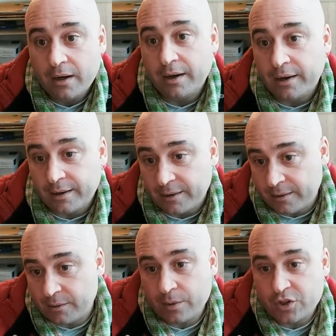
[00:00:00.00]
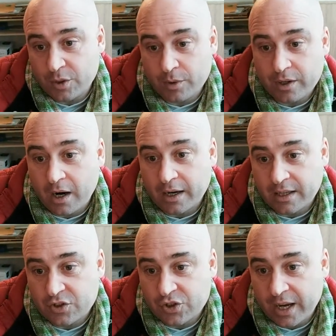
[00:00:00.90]
Uh, we had someone in the
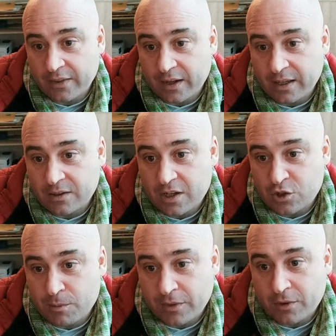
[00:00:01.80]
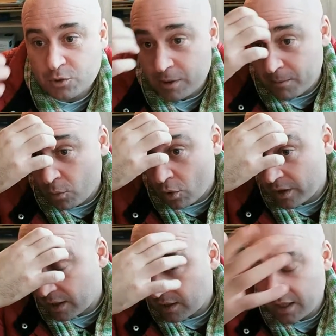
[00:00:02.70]
audience saying that he he's met those people
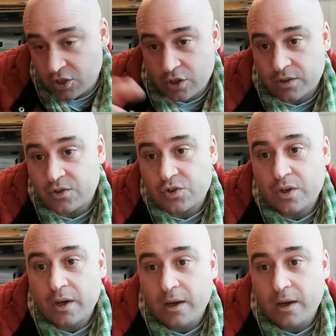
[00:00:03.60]
working in kitchens.